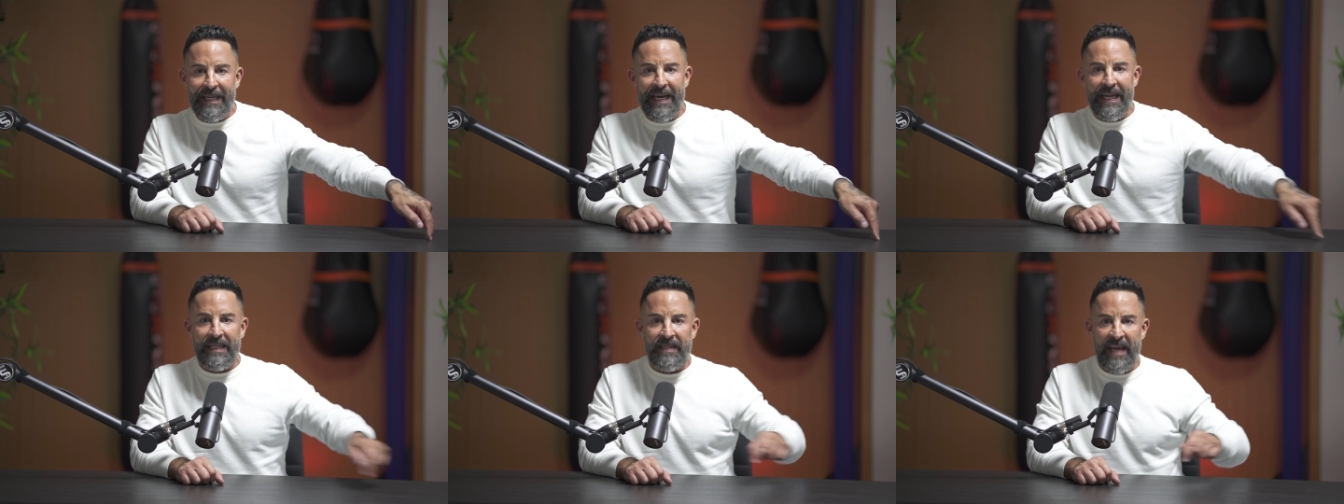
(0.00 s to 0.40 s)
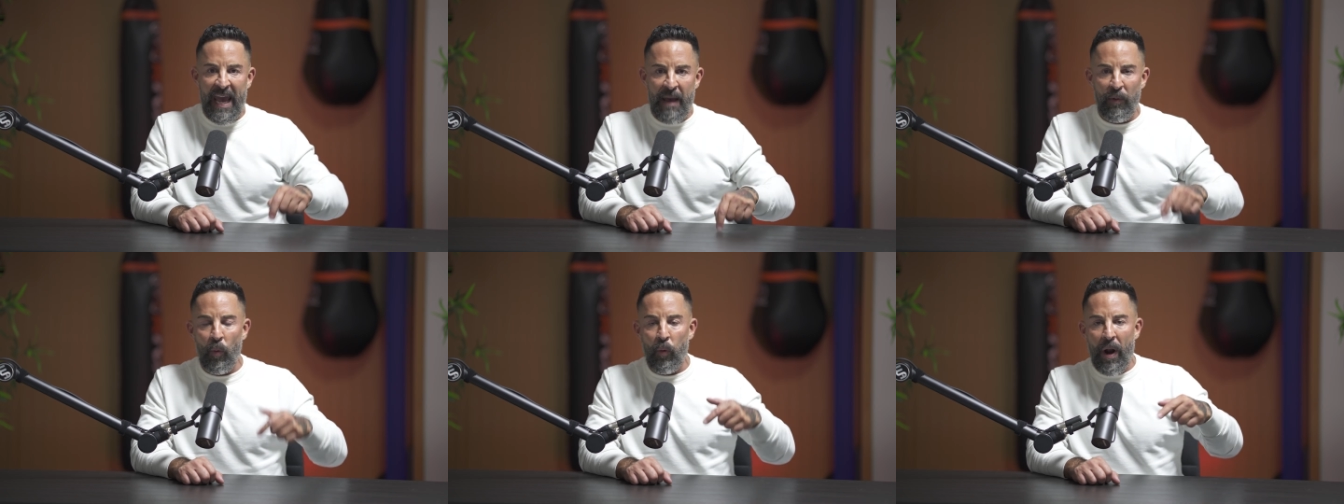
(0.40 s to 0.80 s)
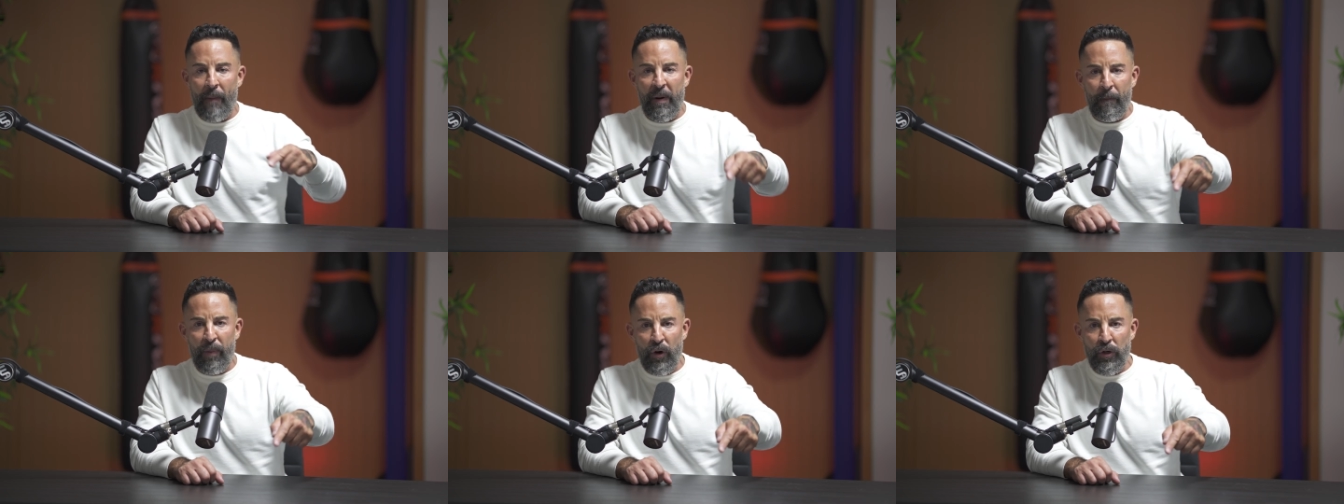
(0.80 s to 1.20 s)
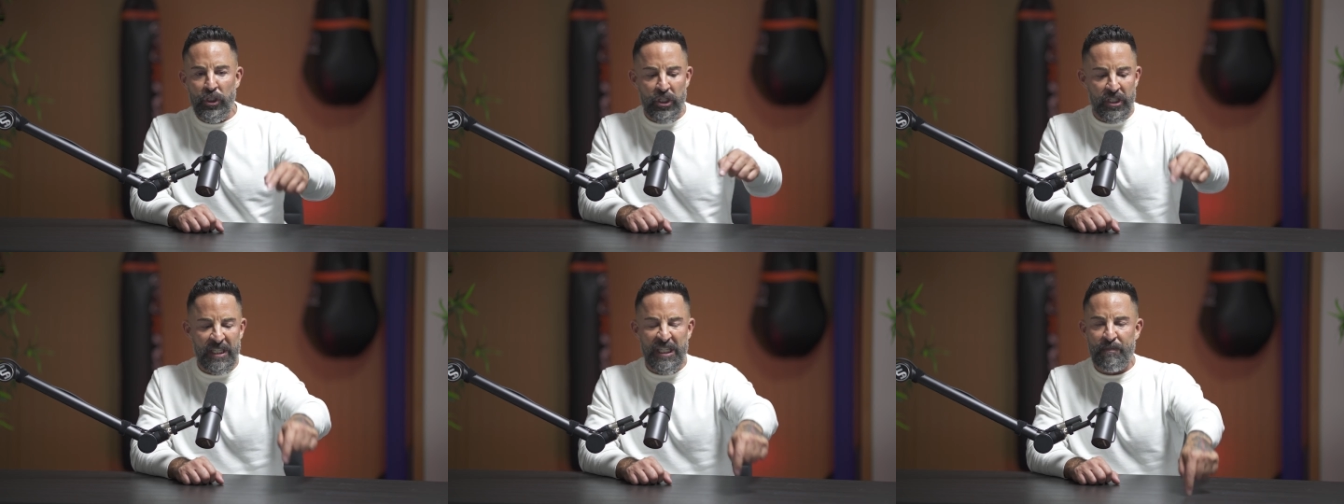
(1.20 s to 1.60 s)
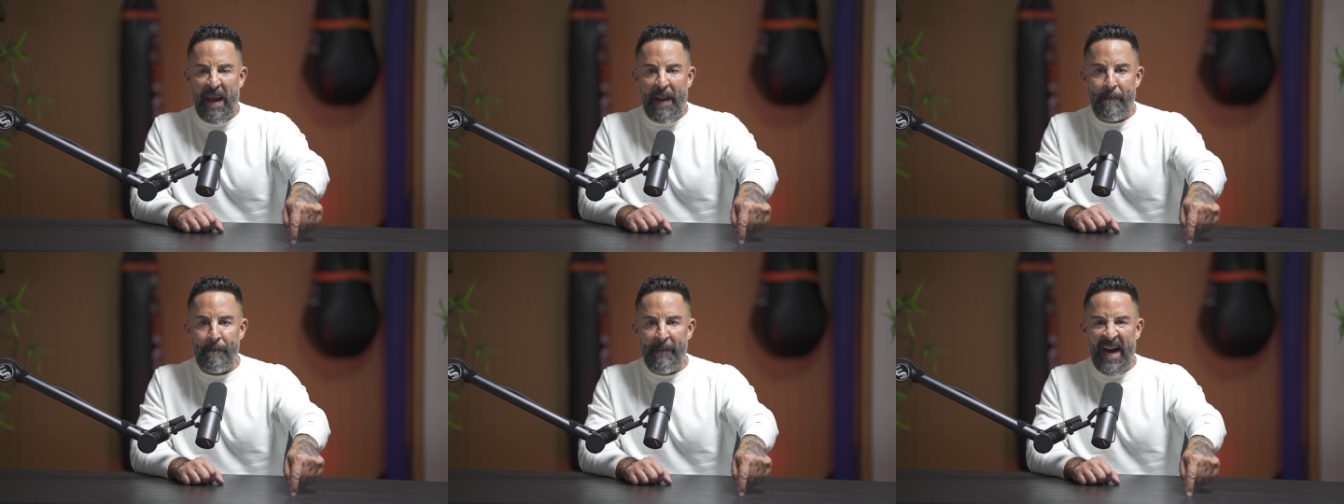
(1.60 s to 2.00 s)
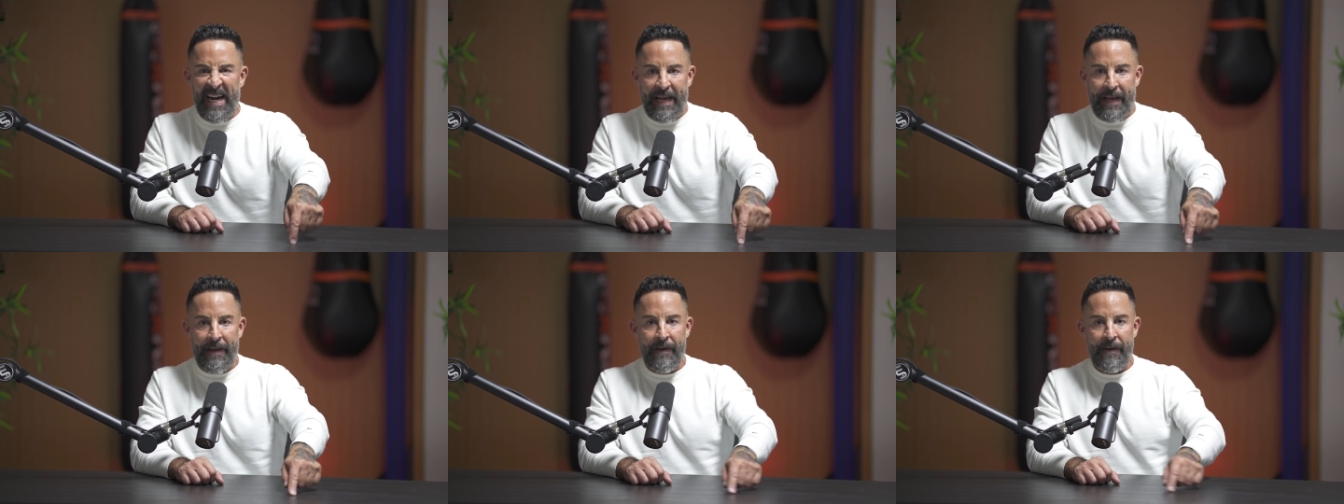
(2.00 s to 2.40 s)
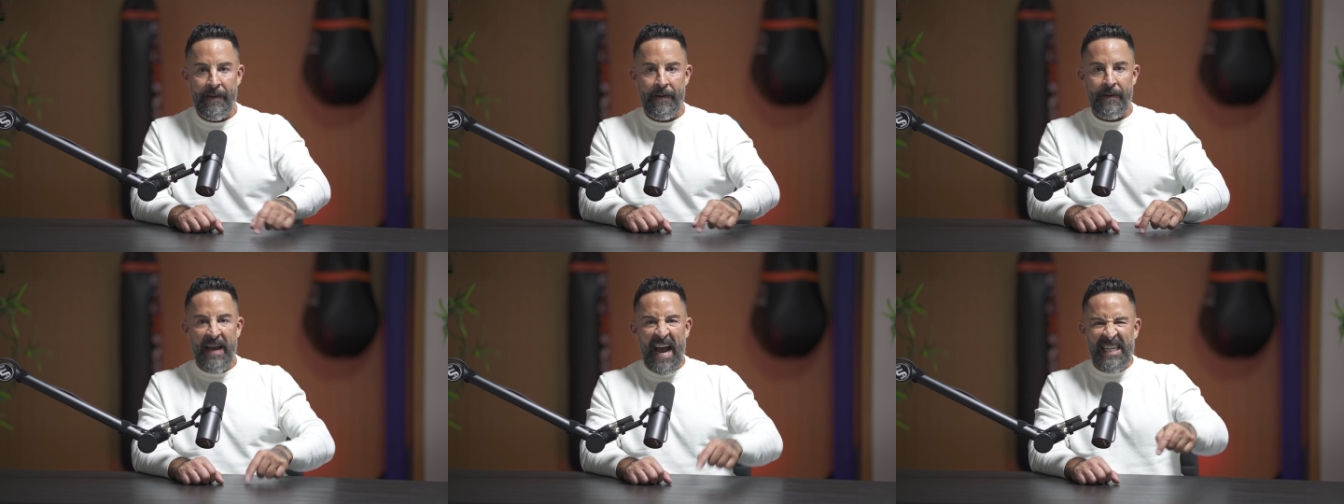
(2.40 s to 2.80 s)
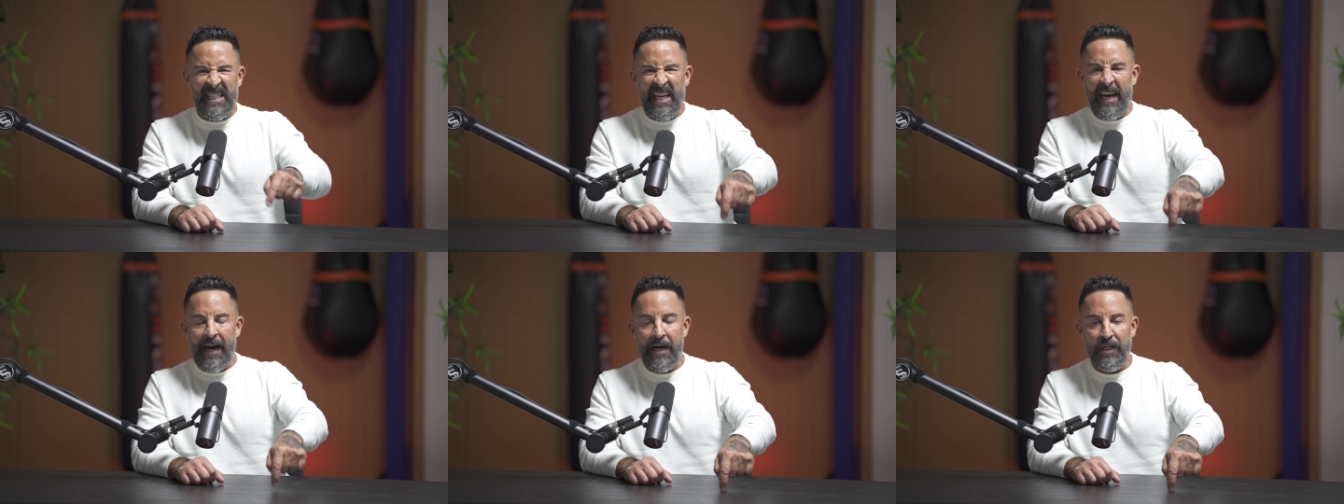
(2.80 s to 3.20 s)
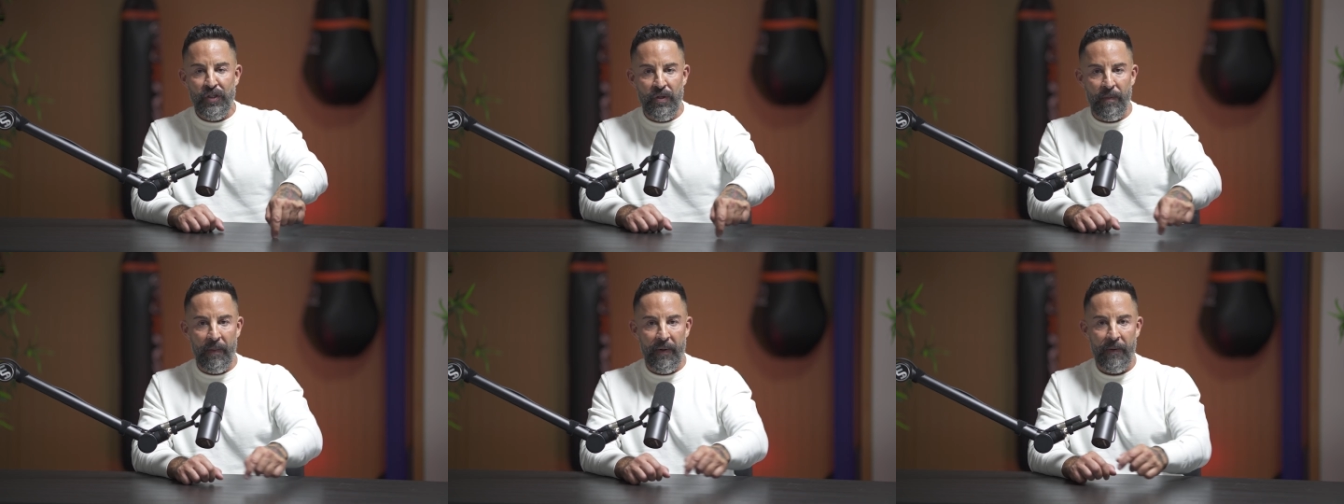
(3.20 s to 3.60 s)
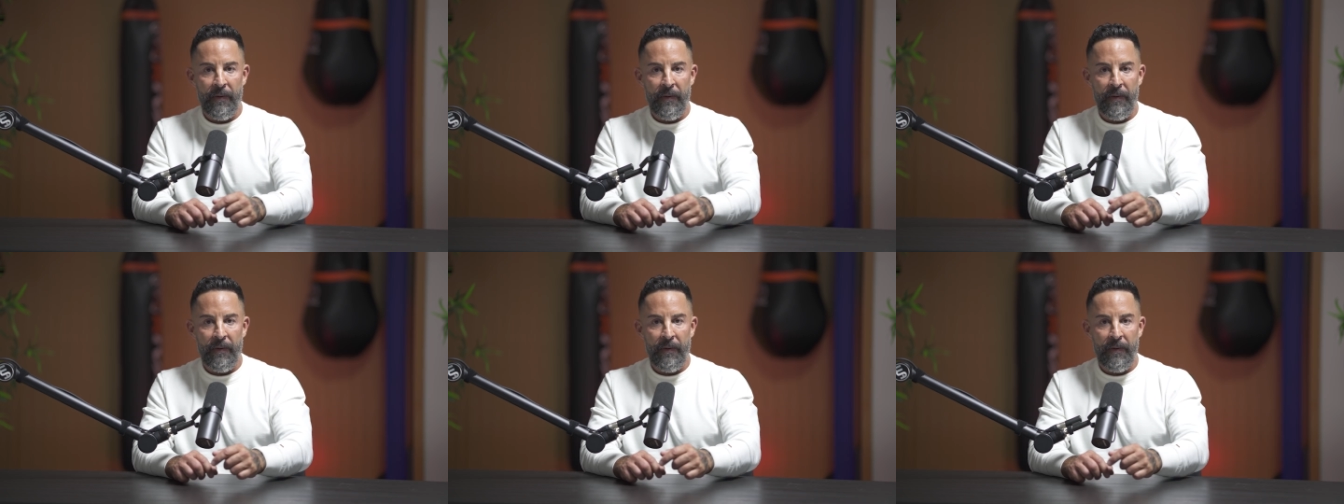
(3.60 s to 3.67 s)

to get a table where I'm gonna purchase and spend money as a customer.